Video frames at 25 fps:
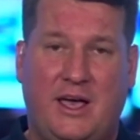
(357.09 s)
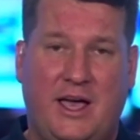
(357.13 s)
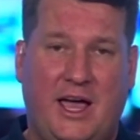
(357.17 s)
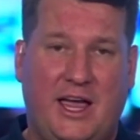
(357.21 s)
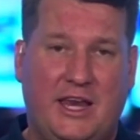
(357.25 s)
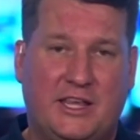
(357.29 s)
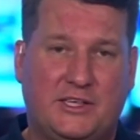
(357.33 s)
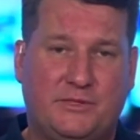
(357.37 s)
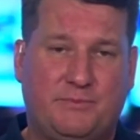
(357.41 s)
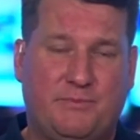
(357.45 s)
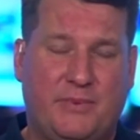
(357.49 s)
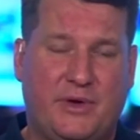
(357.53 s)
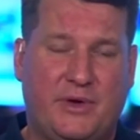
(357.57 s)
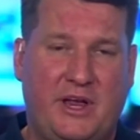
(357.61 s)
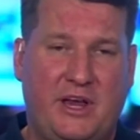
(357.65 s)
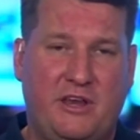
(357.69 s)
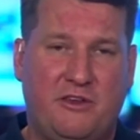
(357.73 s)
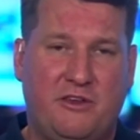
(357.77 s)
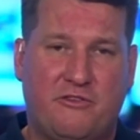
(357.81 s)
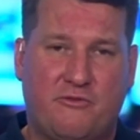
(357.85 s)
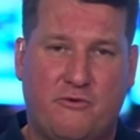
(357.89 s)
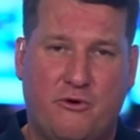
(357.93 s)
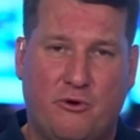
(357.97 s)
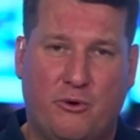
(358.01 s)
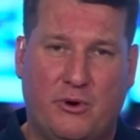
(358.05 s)
It has
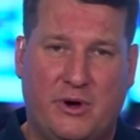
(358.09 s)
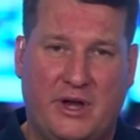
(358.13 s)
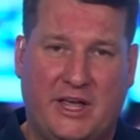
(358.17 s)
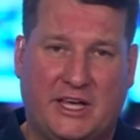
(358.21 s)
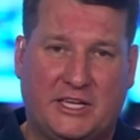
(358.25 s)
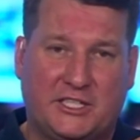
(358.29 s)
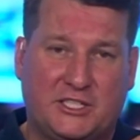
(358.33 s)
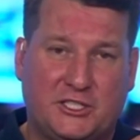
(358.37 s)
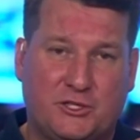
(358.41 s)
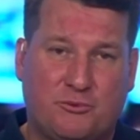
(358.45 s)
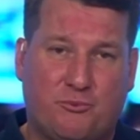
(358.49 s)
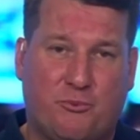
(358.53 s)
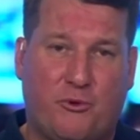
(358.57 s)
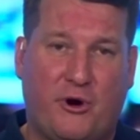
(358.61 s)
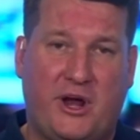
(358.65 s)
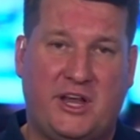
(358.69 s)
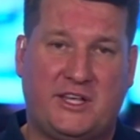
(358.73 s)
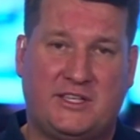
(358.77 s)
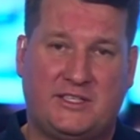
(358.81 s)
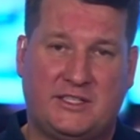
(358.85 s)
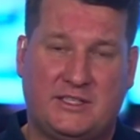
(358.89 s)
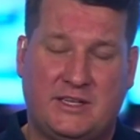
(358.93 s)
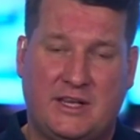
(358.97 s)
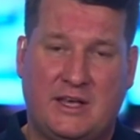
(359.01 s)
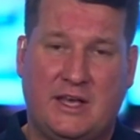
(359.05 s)
been through an
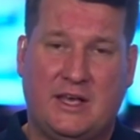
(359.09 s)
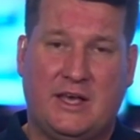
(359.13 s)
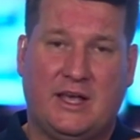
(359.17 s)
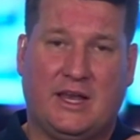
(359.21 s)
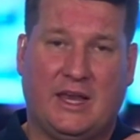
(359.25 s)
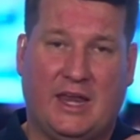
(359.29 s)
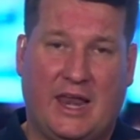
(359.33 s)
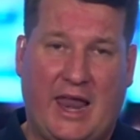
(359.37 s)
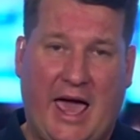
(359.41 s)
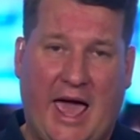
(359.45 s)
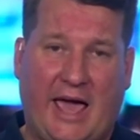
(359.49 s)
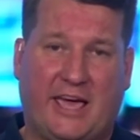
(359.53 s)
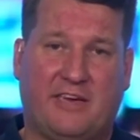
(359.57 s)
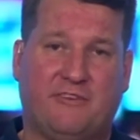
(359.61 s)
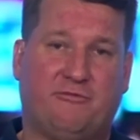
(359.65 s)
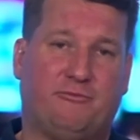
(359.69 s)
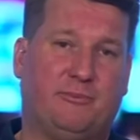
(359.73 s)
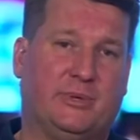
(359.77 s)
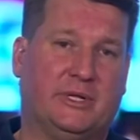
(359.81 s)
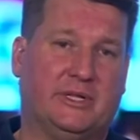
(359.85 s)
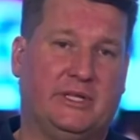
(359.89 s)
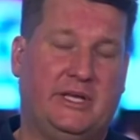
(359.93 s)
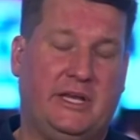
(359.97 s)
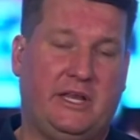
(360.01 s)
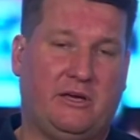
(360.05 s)
express lack
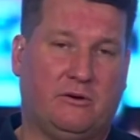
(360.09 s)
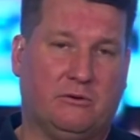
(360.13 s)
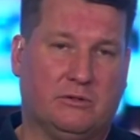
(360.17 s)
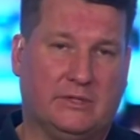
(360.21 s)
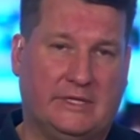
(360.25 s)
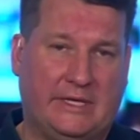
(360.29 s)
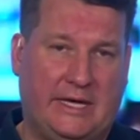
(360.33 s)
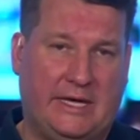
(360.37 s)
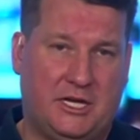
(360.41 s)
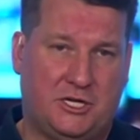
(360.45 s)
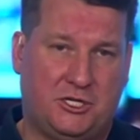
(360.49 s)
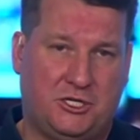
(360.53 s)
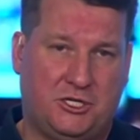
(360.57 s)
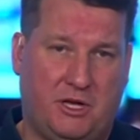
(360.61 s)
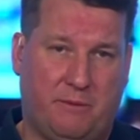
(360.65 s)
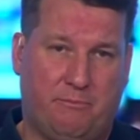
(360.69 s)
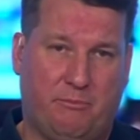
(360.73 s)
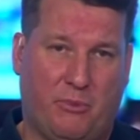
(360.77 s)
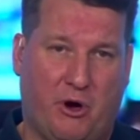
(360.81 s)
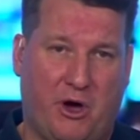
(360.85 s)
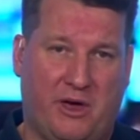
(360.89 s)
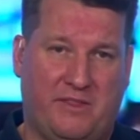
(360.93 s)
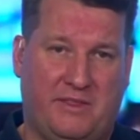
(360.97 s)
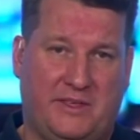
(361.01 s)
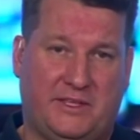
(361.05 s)
of political
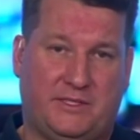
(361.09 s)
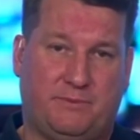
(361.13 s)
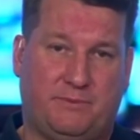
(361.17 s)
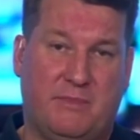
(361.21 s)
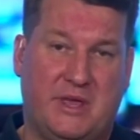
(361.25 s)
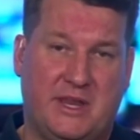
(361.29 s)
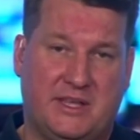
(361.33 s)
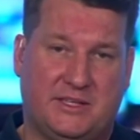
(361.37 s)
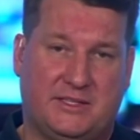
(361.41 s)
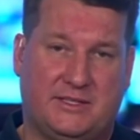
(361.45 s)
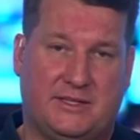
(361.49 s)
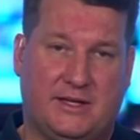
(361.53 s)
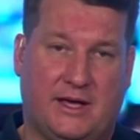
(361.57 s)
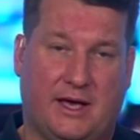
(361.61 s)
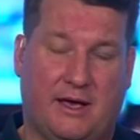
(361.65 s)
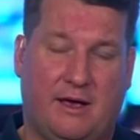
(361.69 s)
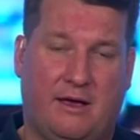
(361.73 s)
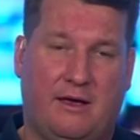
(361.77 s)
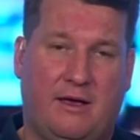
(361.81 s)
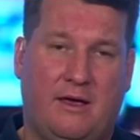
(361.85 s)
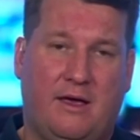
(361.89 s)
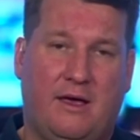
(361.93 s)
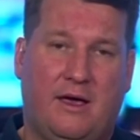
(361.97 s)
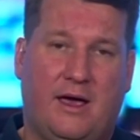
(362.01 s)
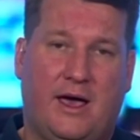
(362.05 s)
leadership by this
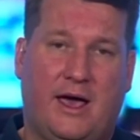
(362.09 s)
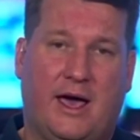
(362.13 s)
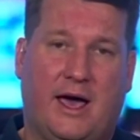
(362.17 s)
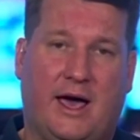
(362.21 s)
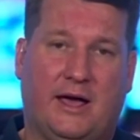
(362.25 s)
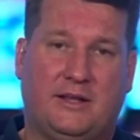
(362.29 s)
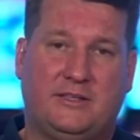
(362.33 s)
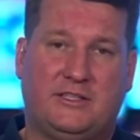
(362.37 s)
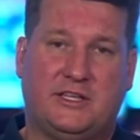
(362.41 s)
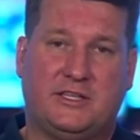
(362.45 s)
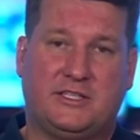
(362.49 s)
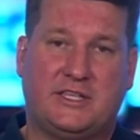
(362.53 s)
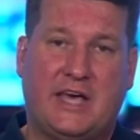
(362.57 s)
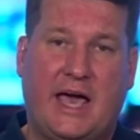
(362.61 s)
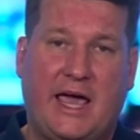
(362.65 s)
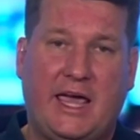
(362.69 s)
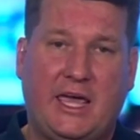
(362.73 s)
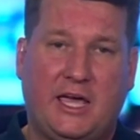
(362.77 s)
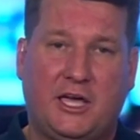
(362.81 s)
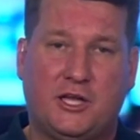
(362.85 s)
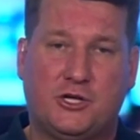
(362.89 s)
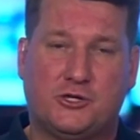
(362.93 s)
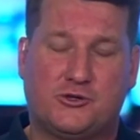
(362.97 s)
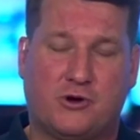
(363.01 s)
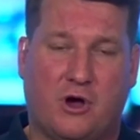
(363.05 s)
minister to
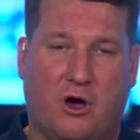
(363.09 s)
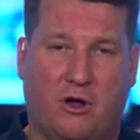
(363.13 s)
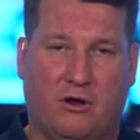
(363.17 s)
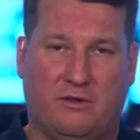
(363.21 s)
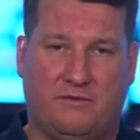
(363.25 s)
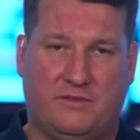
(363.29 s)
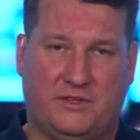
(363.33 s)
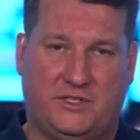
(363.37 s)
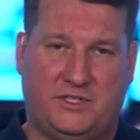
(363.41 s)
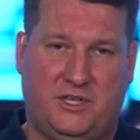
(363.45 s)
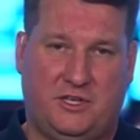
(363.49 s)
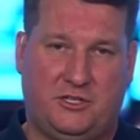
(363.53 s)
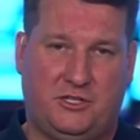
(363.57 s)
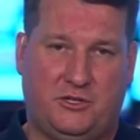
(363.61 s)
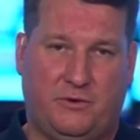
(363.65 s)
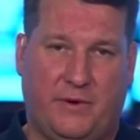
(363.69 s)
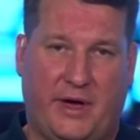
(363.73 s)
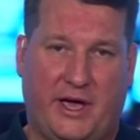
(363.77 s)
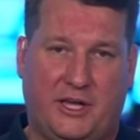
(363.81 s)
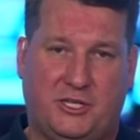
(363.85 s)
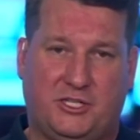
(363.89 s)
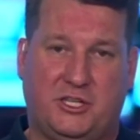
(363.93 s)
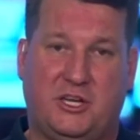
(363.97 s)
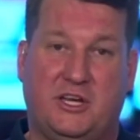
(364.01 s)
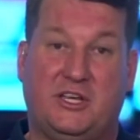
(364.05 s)
take control of the
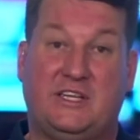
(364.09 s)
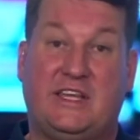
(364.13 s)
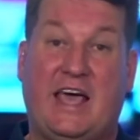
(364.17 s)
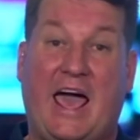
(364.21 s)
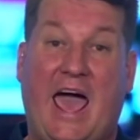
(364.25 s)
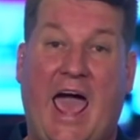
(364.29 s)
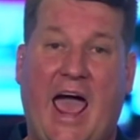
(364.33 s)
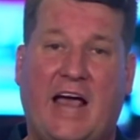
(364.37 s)
situation and to